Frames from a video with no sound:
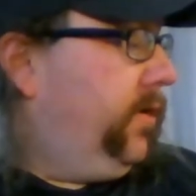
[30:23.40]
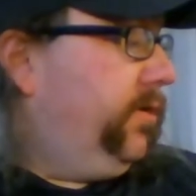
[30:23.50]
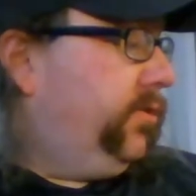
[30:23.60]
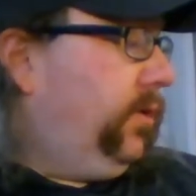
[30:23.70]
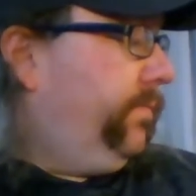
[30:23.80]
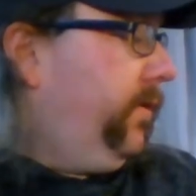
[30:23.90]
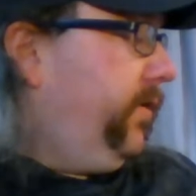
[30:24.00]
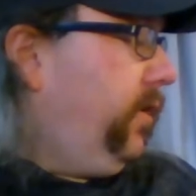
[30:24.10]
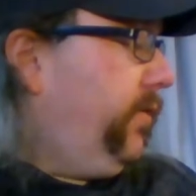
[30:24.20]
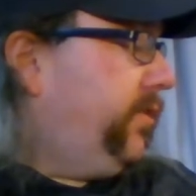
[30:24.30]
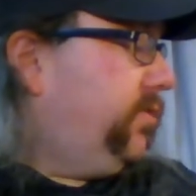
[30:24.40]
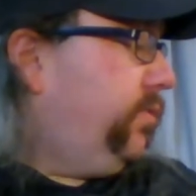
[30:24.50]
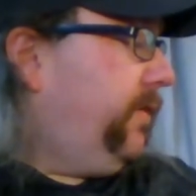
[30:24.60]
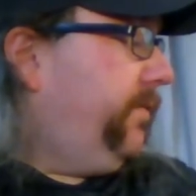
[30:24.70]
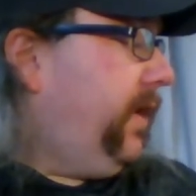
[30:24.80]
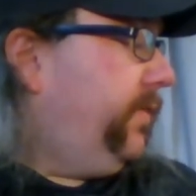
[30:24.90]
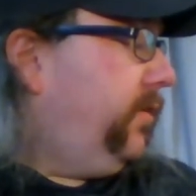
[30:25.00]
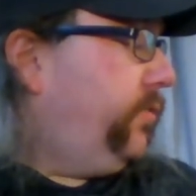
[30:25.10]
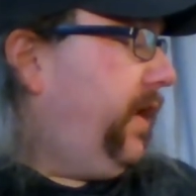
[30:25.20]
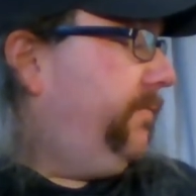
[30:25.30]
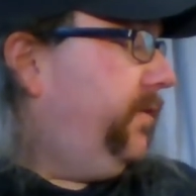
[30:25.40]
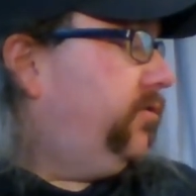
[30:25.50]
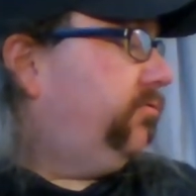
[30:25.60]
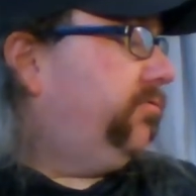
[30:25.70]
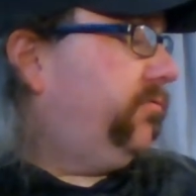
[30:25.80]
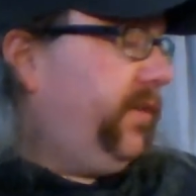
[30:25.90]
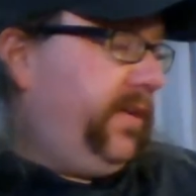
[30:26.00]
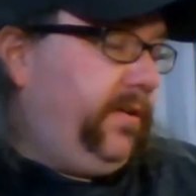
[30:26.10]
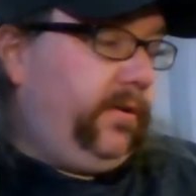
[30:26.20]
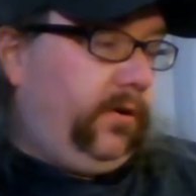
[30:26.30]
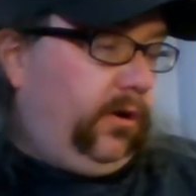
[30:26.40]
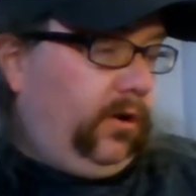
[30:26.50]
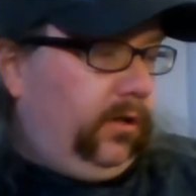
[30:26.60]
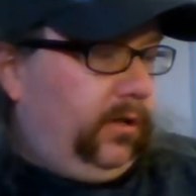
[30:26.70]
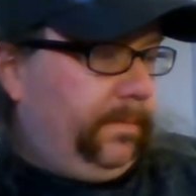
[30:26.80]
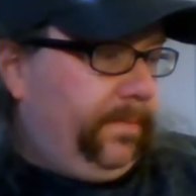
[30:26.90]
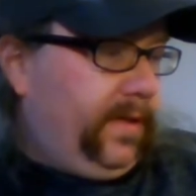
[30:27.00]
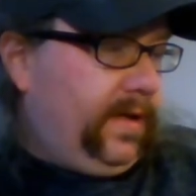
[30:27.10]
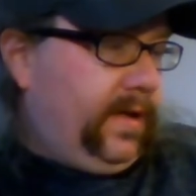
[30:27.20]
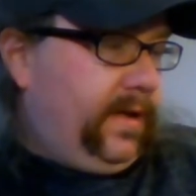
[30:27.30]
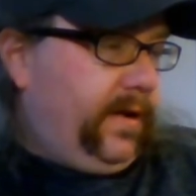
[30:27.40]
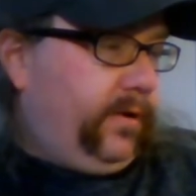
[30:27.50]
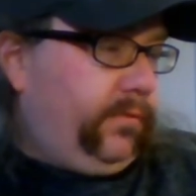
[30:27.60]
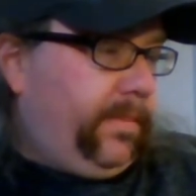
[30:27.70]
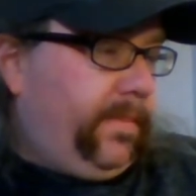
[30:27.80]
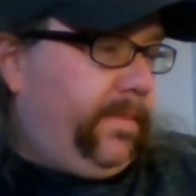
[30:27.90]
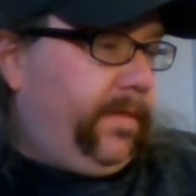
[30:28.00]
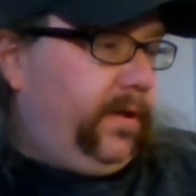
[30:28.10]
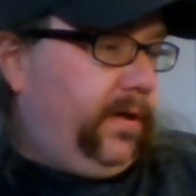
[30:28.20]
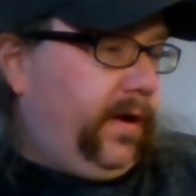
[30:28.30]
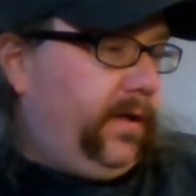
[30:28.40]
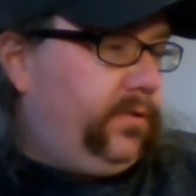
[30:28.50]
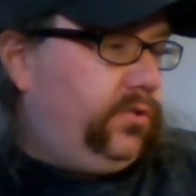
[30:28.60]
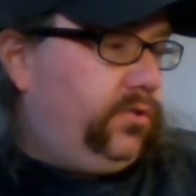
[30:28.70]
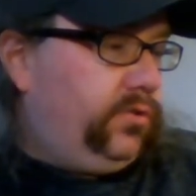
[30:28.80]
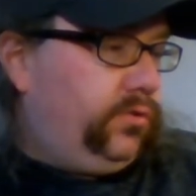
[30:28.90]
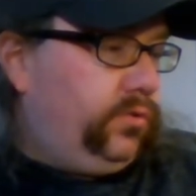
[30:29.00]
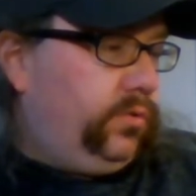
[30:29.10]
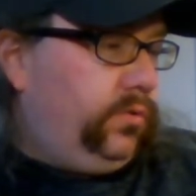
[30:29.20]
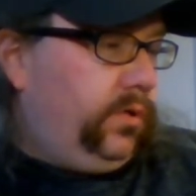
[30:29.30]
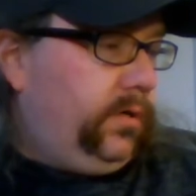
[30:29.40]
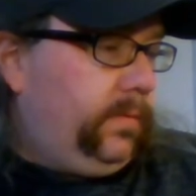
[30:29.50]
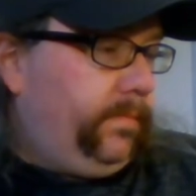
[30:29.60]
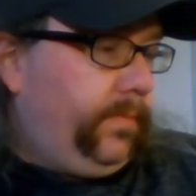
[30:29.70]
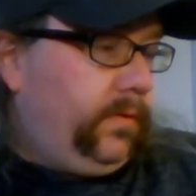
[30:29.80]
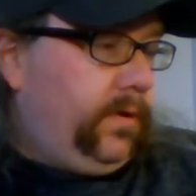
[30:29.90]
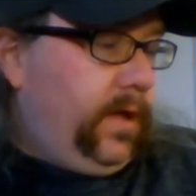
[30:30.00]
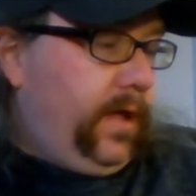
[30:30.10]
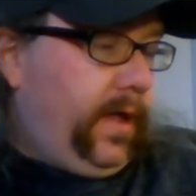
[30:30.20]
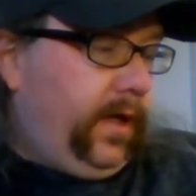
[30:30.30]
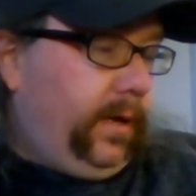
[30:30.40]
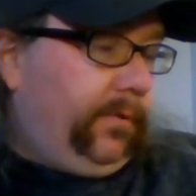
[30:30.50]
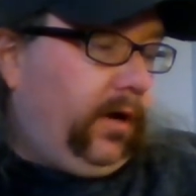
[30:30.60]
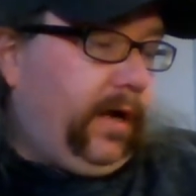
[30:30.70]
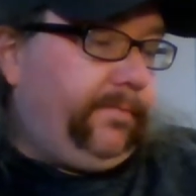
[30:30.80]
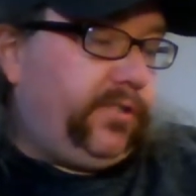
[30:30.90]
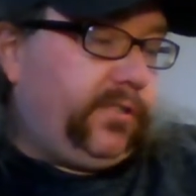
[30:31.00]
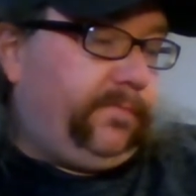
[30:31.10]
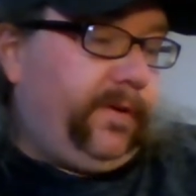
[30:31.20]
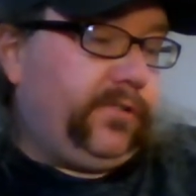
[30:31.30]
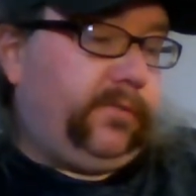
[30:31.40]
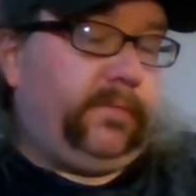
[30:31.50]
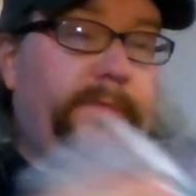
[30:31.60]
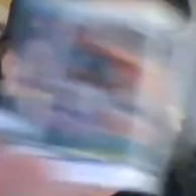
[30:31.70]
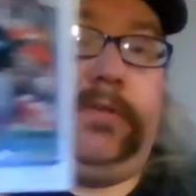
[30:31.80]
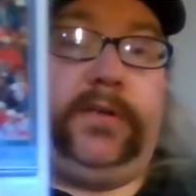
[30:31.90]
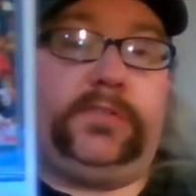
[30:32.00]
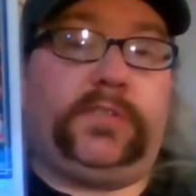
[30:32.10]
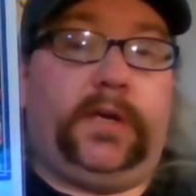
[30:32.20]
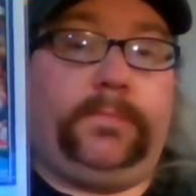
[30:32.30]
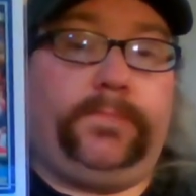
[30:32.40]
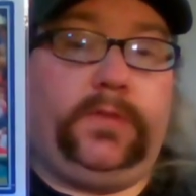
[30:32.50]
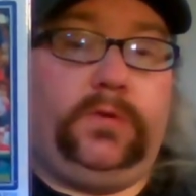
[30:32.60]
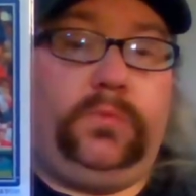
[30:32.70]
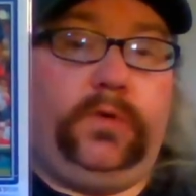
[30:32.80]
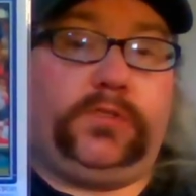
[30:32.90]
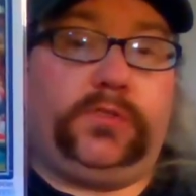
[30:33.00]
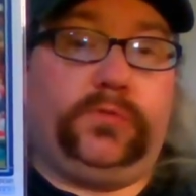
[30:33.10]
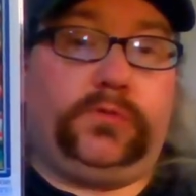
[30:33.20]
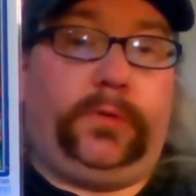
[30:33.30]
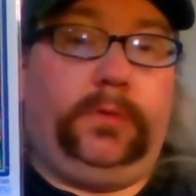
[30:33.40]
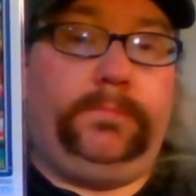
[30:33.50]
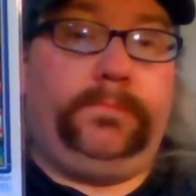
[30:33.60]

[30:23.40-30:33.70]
So there you go. That's what I've got there. Do I have any traded at all? I don't think I do. And I'm wrong. I have a Jason Frasor from the traded set, which is usable.